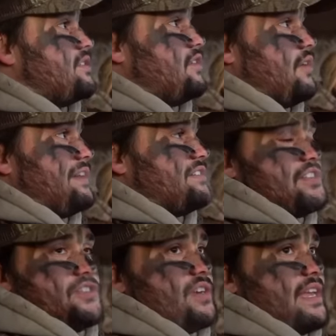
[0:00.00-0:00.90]
The old
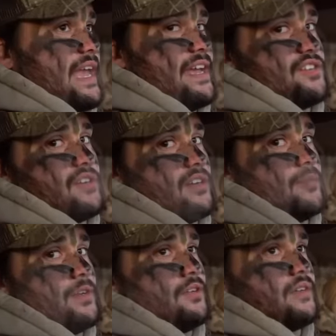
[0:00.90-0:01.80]
energy drink and chocolate
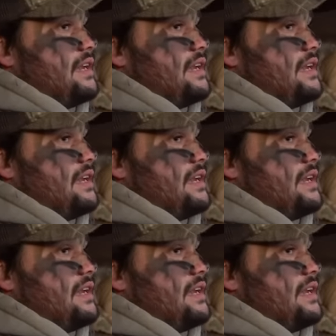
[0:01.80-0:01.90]
milk.